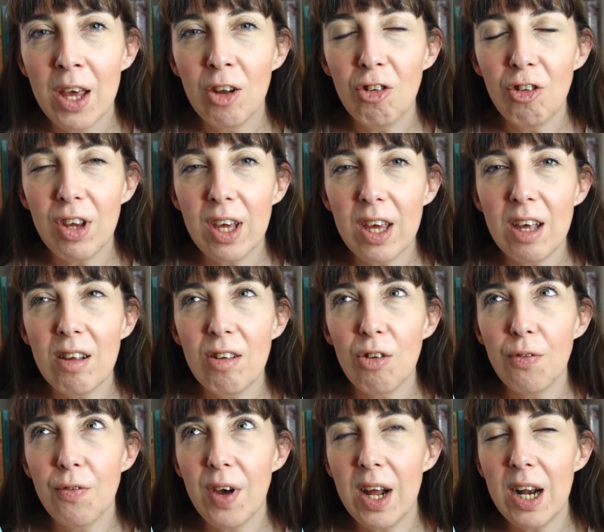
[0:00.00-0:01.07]
She
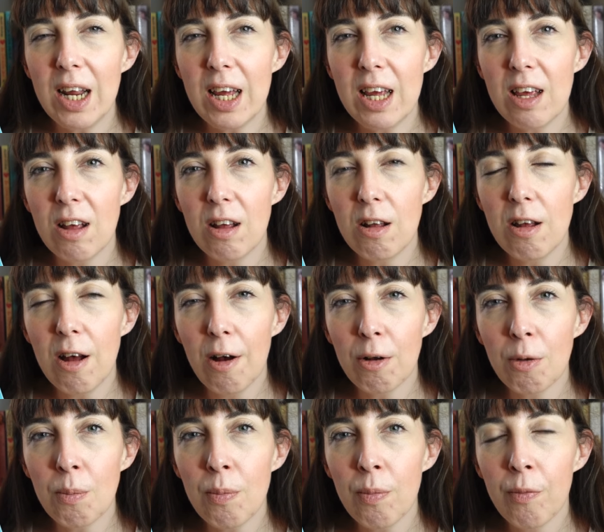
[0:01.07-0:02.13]
is fairly
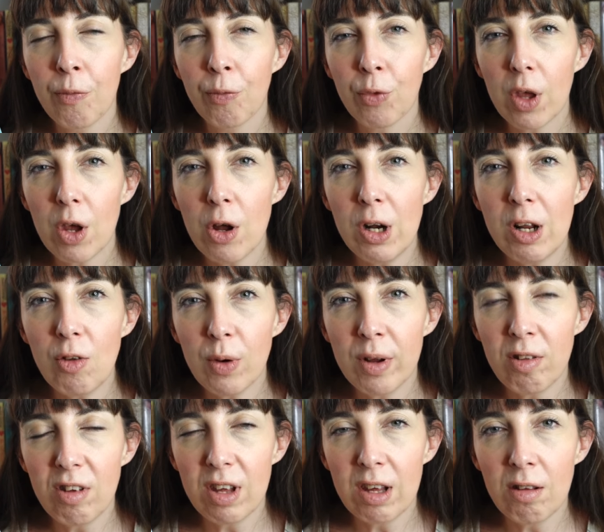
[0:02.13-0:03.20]
young, early
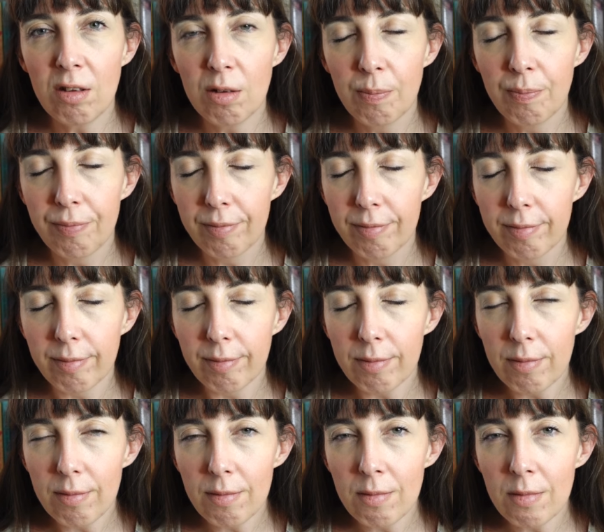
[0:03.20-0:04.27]
20s,
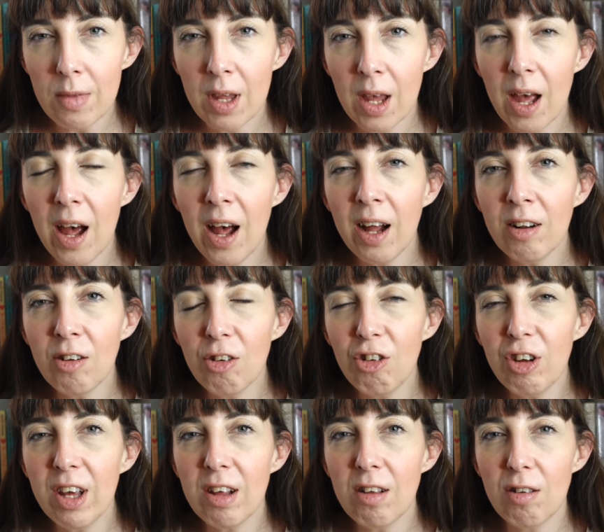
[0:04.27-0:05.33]
and
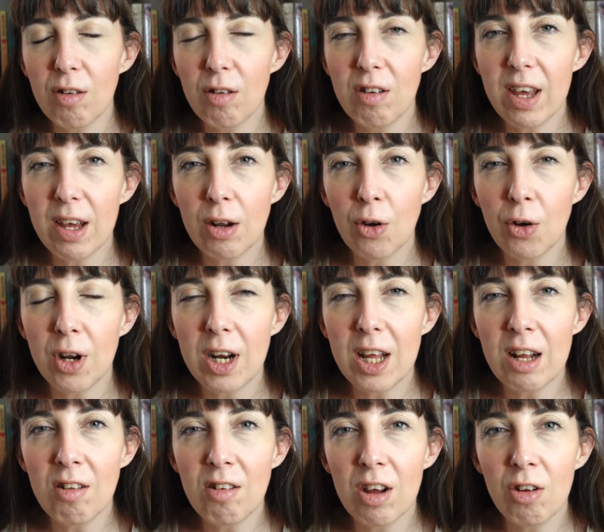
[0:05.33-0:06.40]
she has taken on an
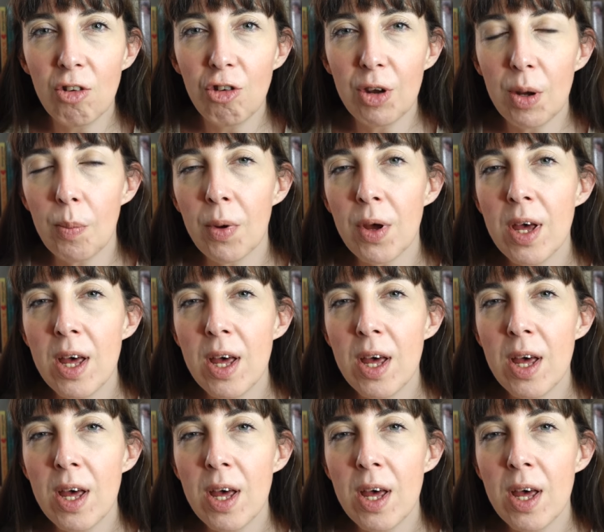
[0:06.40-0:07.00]
internship